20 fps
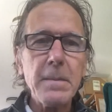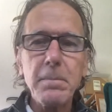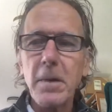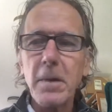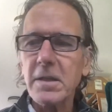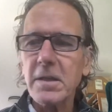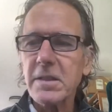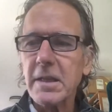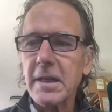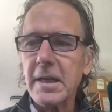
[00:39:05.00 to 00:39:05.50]

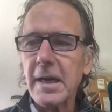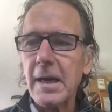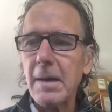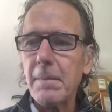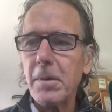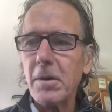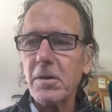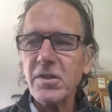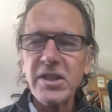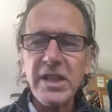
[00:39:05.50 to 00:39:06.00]
moss and
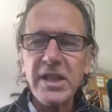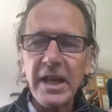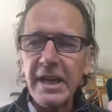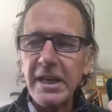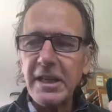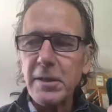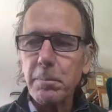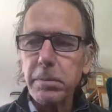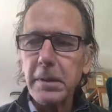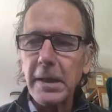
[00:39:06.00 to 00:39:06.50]
compost, set
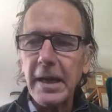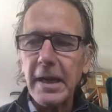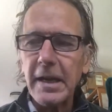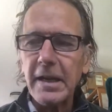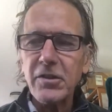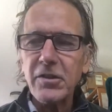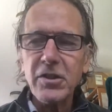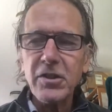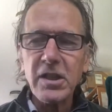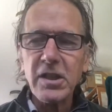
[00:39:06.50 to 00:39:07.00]
each plant
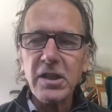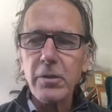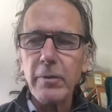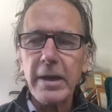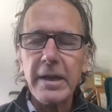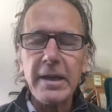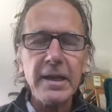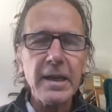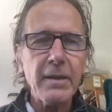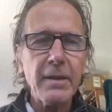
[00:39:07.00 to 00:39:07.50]
at just the
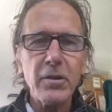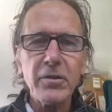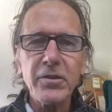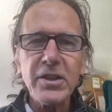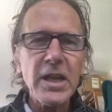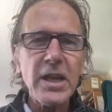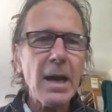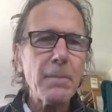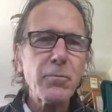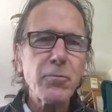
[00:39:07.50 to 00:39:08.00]
right level,
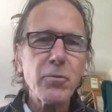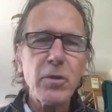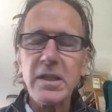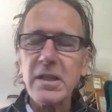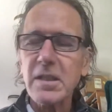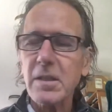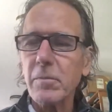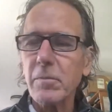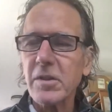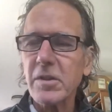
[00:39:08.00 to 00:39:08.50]
top dressed
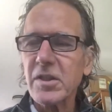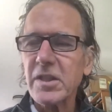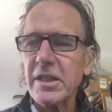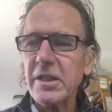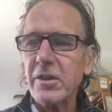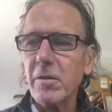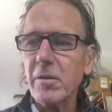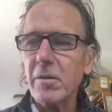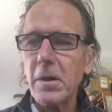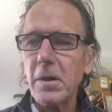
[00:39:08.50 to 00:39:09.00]
them with
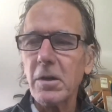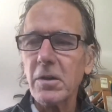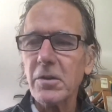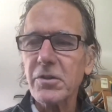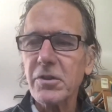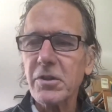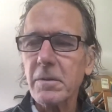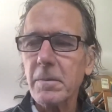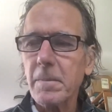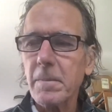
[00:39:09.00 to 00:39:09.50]
cedar
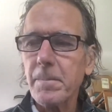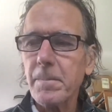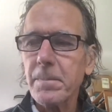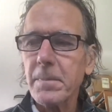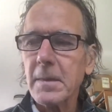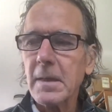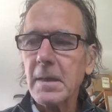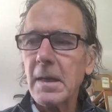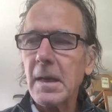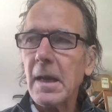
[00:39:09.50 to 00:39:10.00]
mulch.
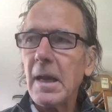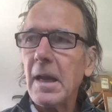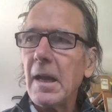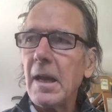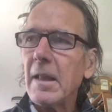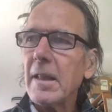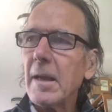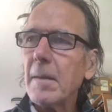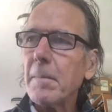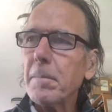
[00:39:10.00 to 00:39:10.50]

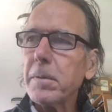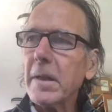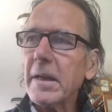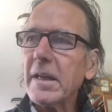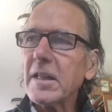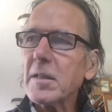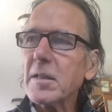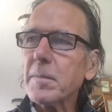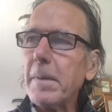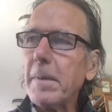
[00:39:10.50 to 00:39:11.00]
They had plenty
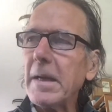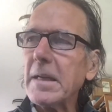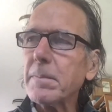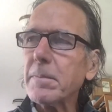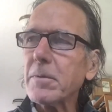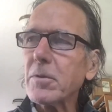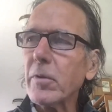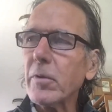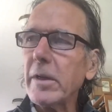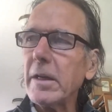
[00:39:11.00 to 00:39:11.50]
of space
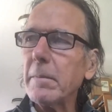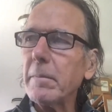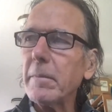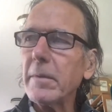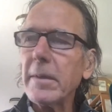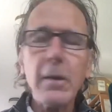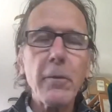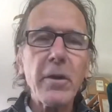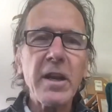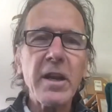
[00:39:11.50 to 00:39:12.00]
between them.
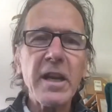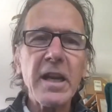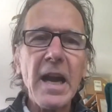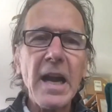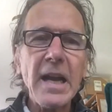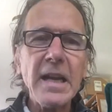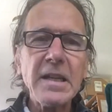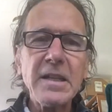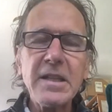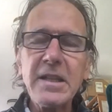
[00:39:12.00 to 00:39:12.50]
They were in an
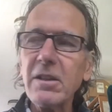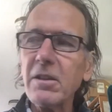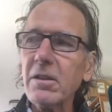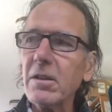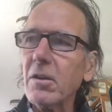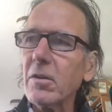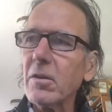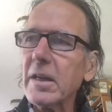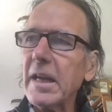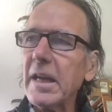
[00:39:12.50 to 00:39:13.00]
ideal
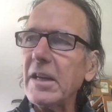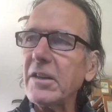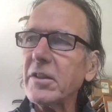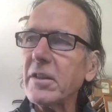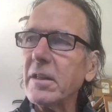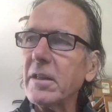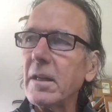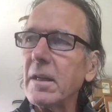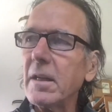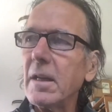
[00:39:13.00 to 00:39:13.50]
location.